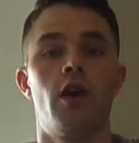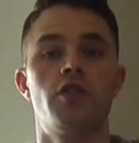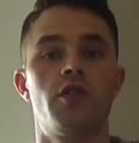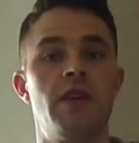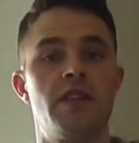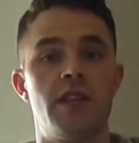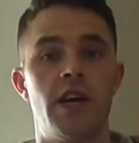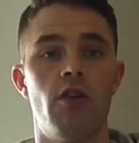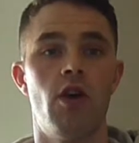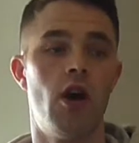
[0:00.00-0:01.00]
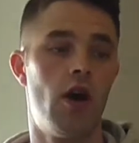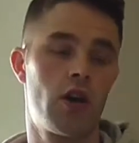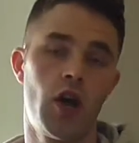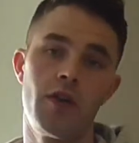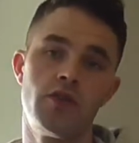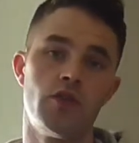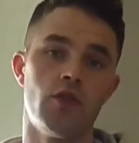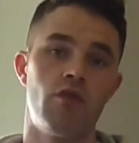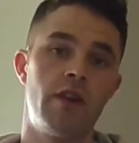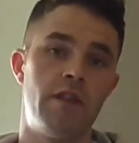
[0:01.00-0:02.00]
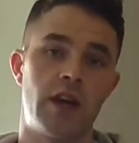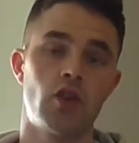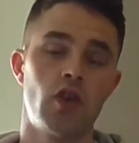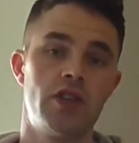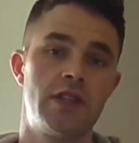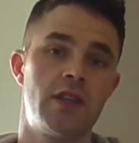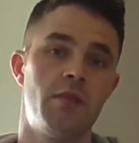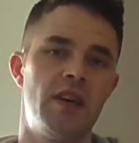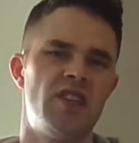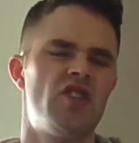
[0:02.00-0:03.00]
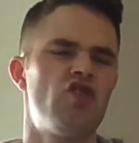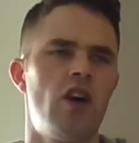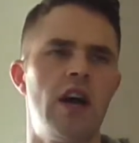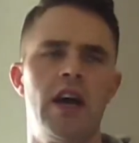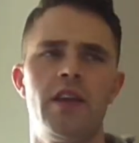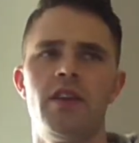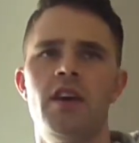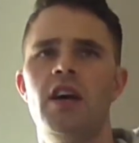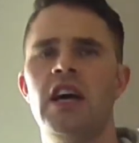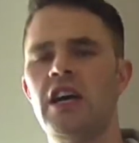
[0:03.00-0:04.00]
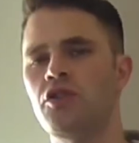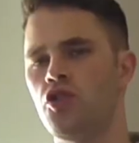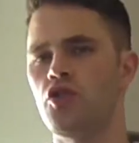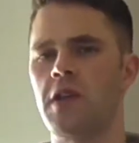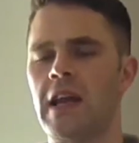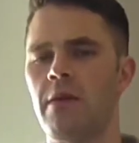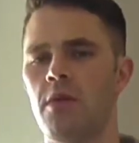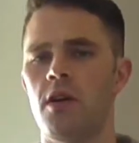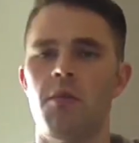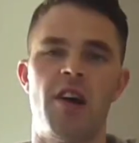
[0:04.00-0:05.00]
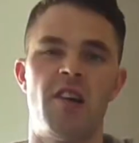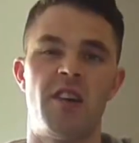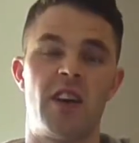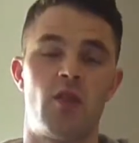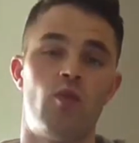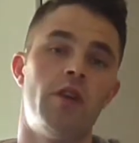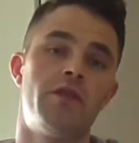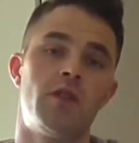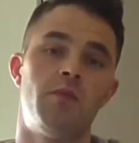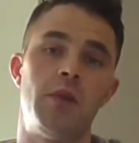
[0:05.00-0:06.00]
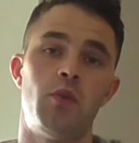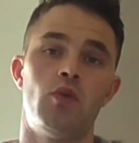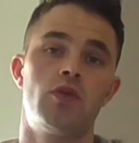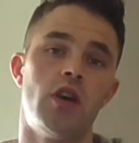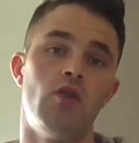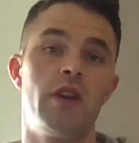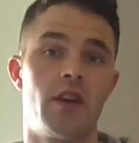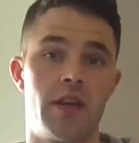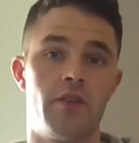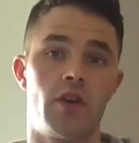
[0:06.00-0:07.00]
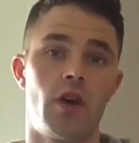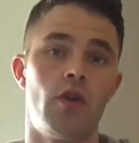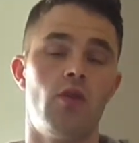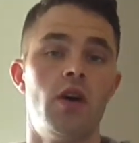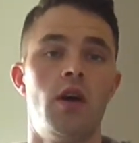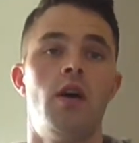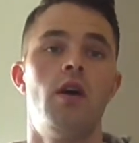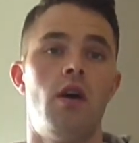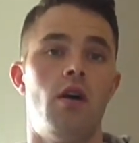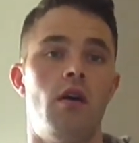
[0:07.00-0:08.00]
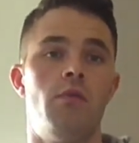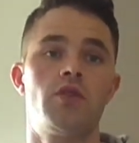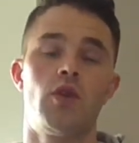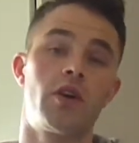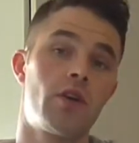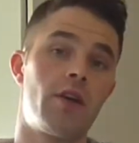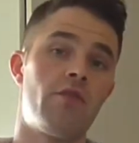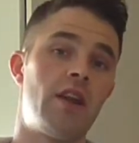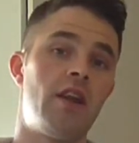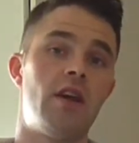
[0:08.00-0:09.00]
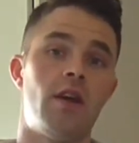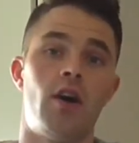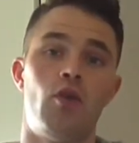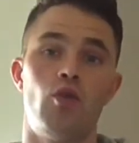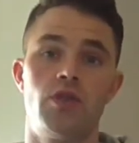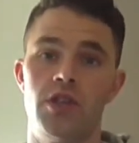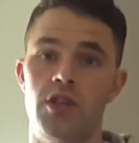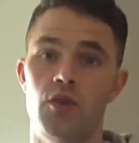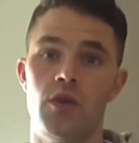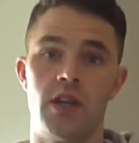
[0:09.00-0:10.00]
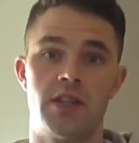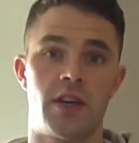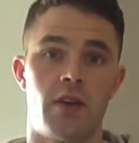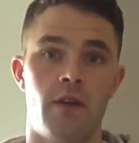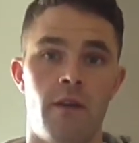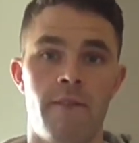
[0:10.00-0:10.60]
guys, so me and Sarah are going to the reflexologist in a bit to try and induce labour. Apparently that can work for some people, so we're going to give it a go. So I'm going to get ready and I will see you in a second.